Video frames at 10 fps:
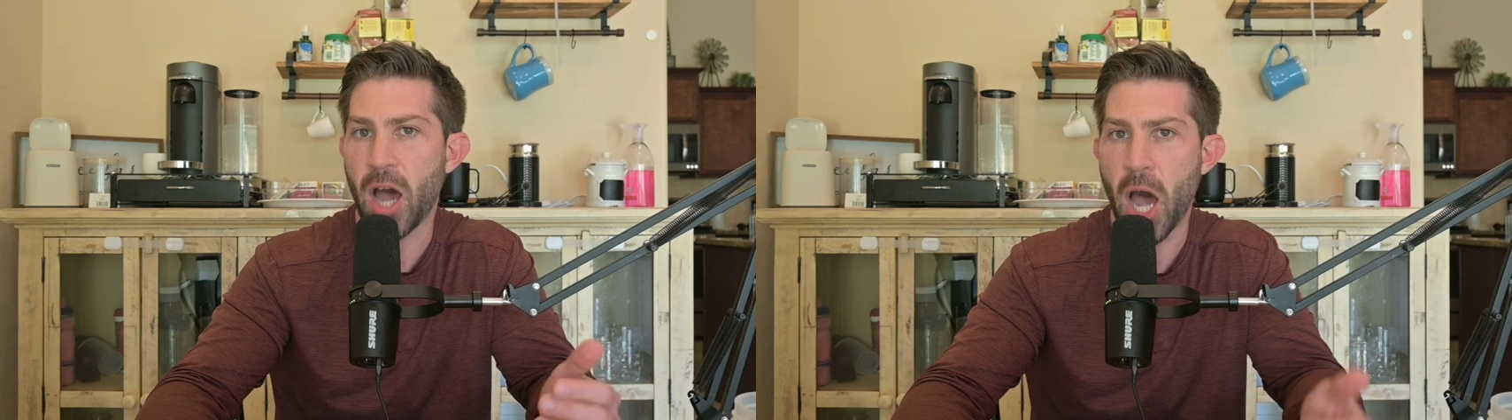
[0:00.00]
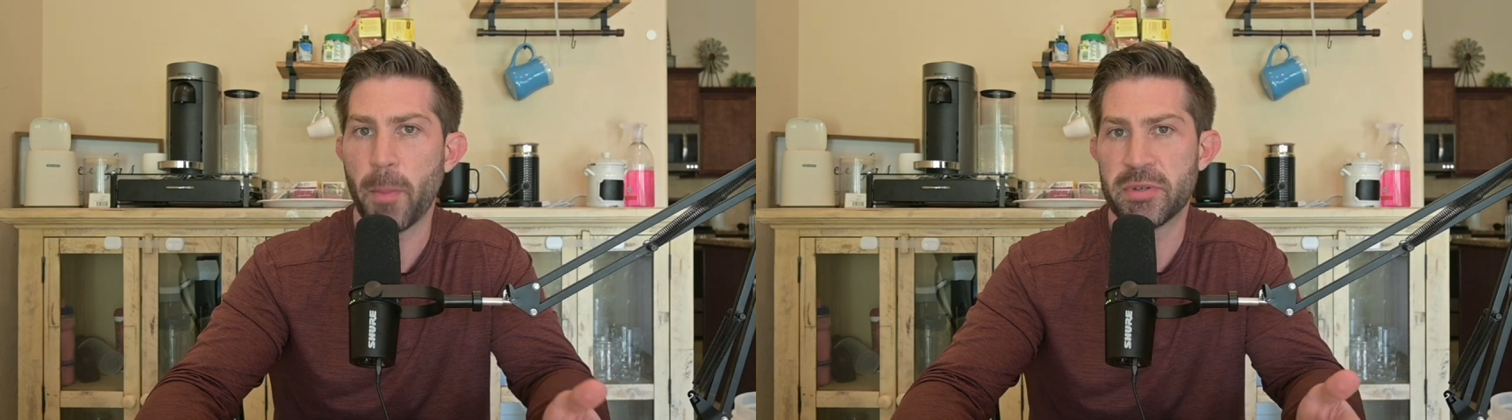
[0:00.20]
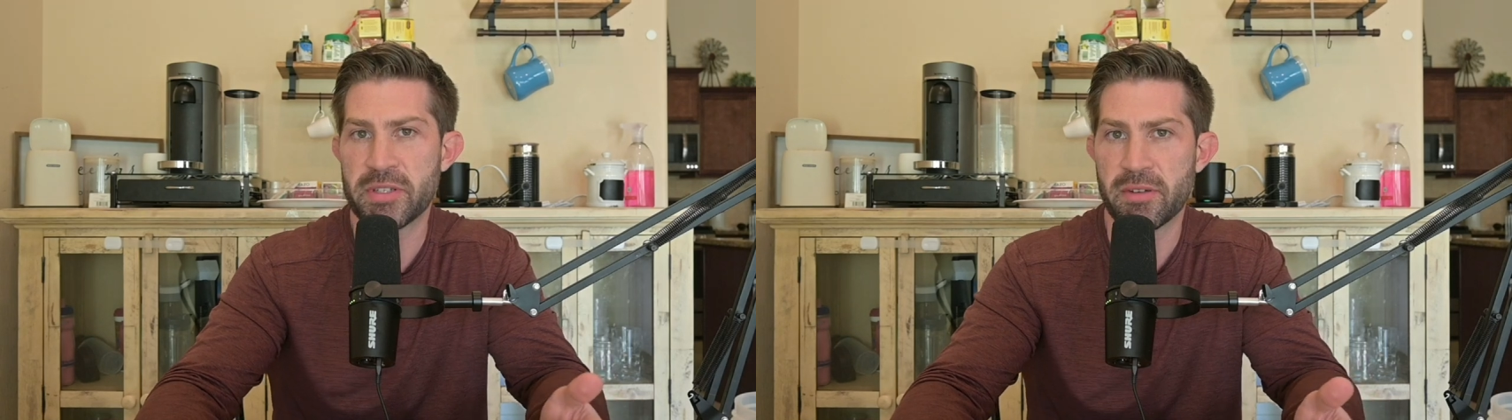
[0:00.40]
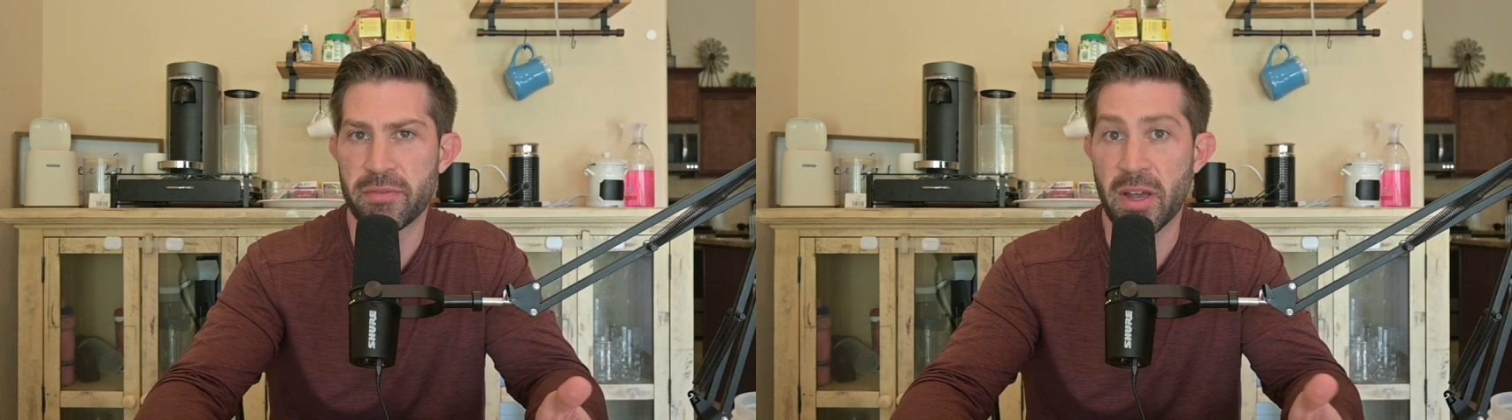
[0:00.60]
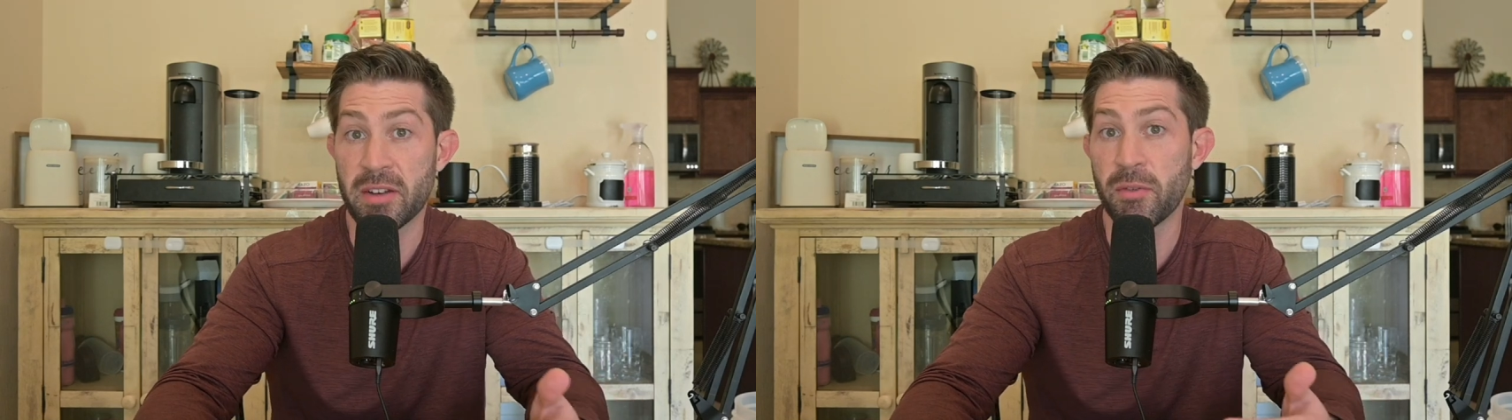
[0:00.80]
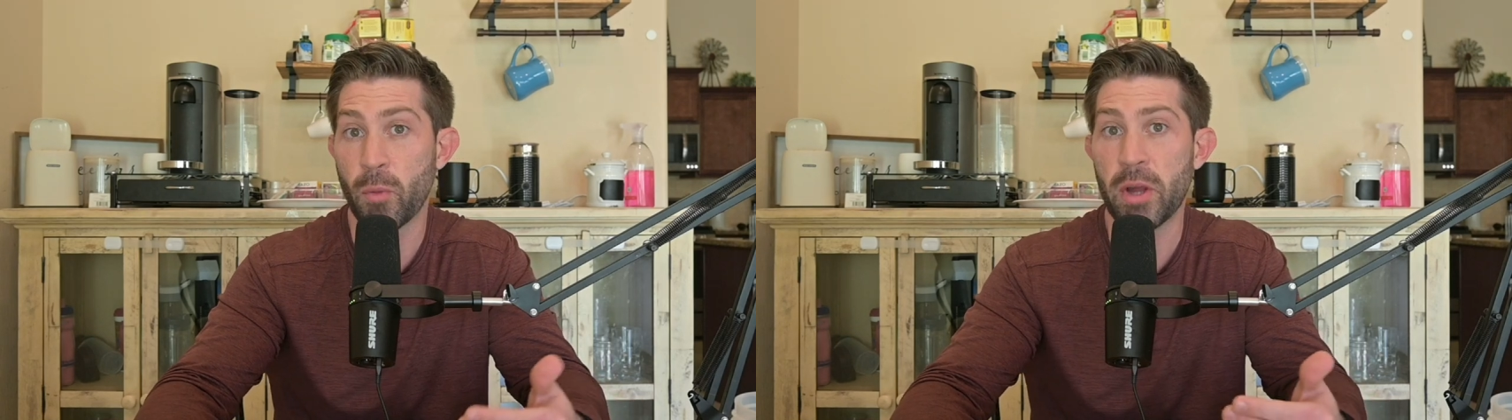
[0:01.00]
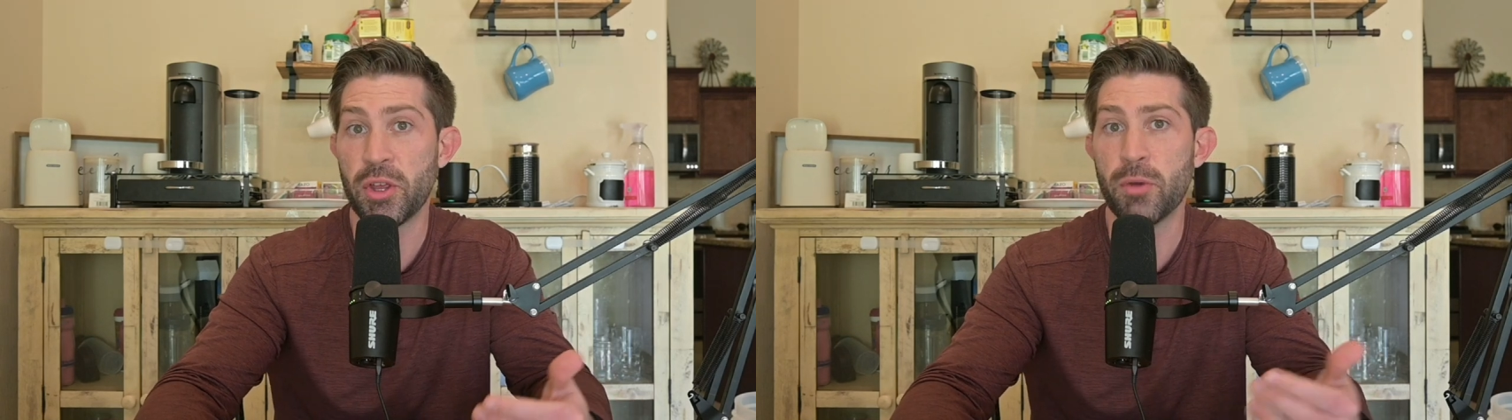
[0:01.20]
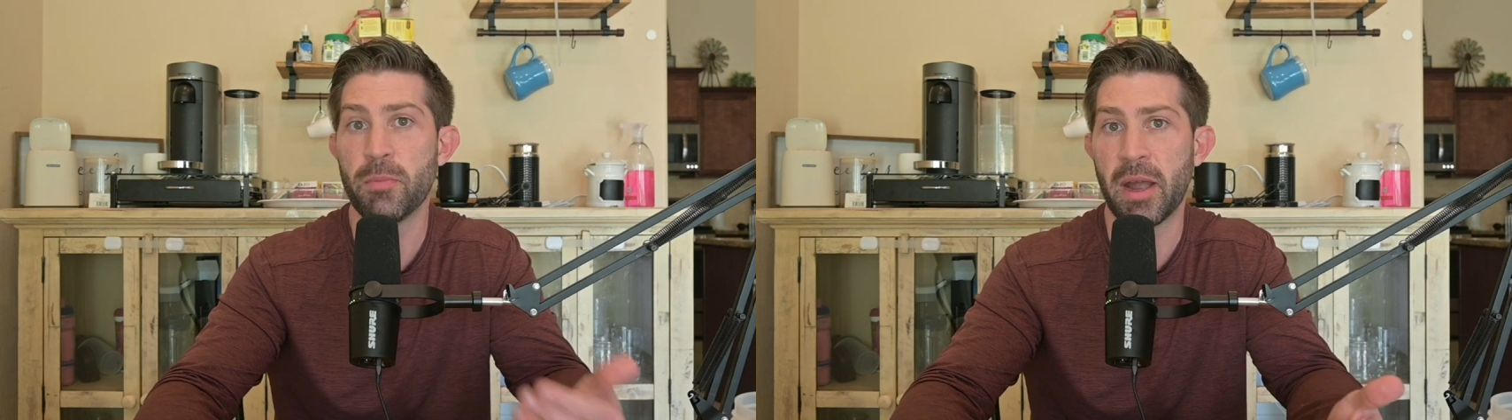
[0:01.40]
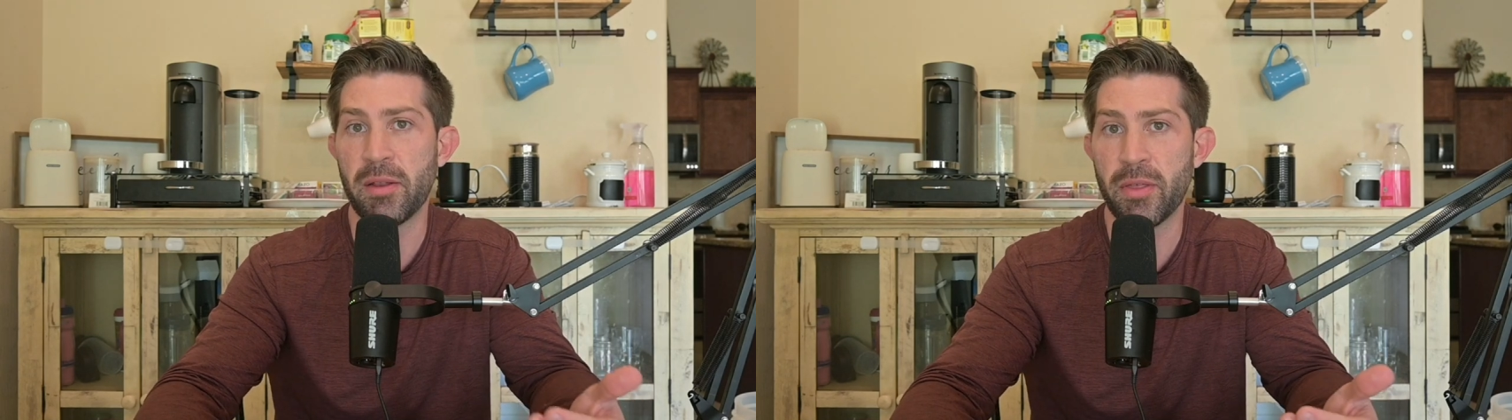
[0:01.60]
opposite effect of what you might